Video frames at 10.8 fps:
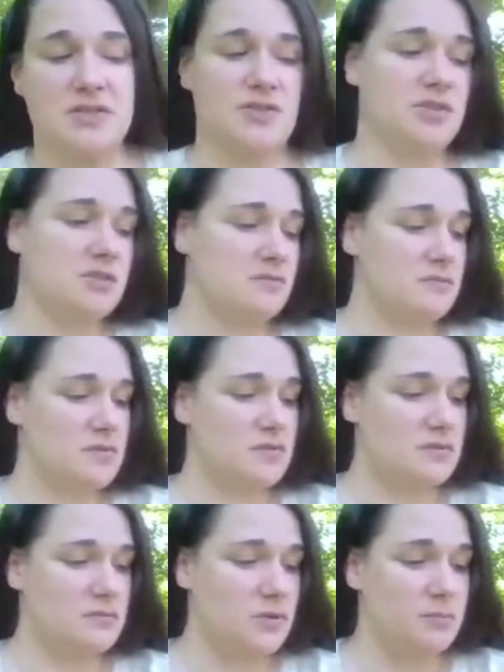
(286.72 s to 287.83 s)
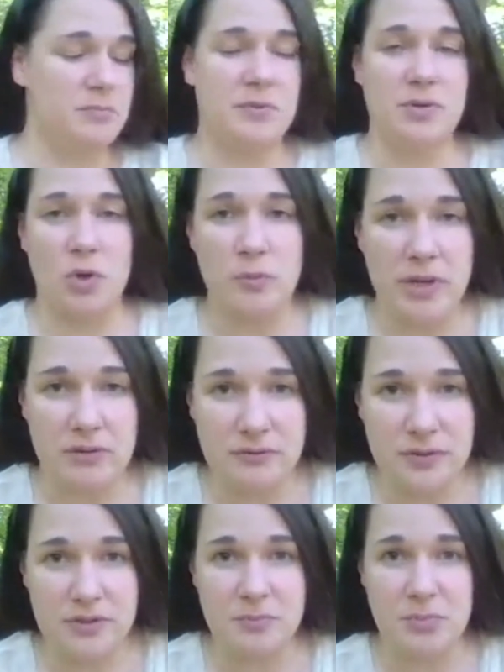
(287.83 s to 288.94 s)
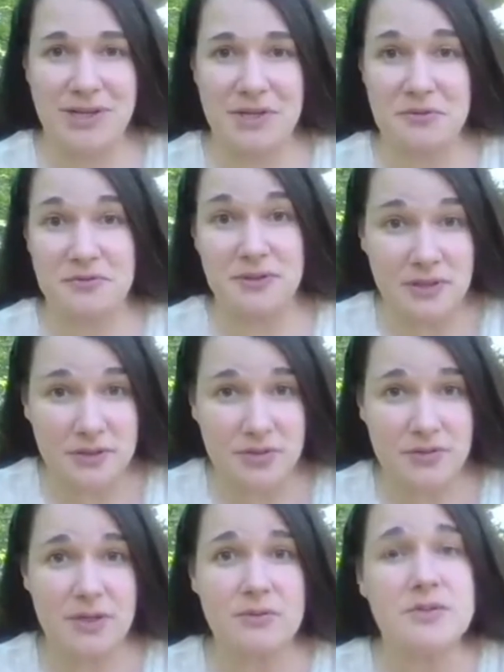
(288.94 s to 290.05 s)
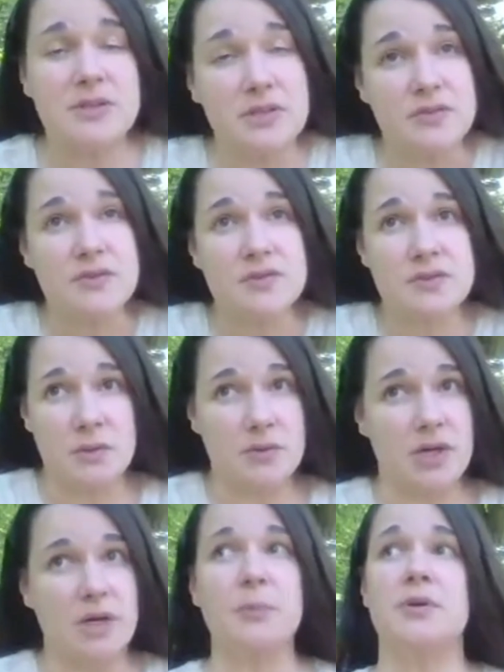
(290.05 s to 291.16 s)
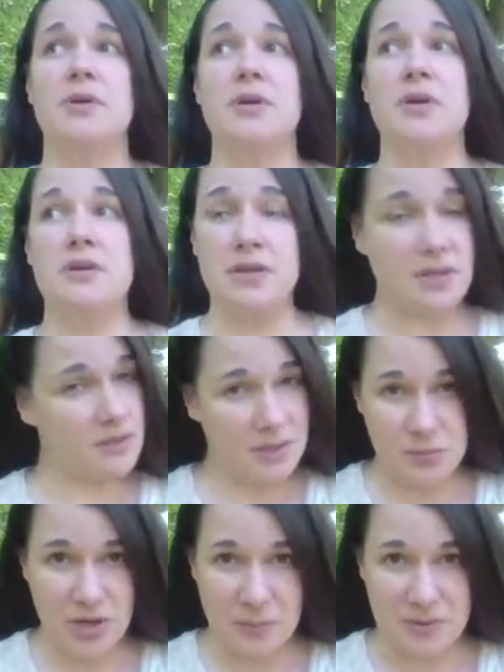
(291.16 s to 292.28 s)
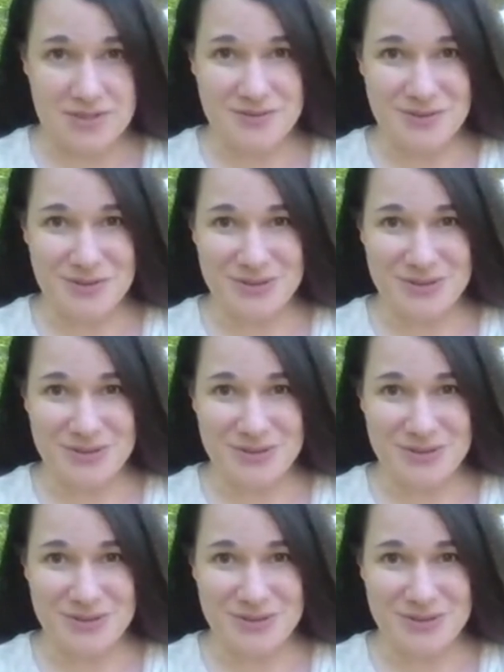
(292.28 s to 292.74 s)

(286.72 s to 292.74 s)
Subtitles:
Just go barefoot, plant your feet on the ground, and just soak up the healing properties of the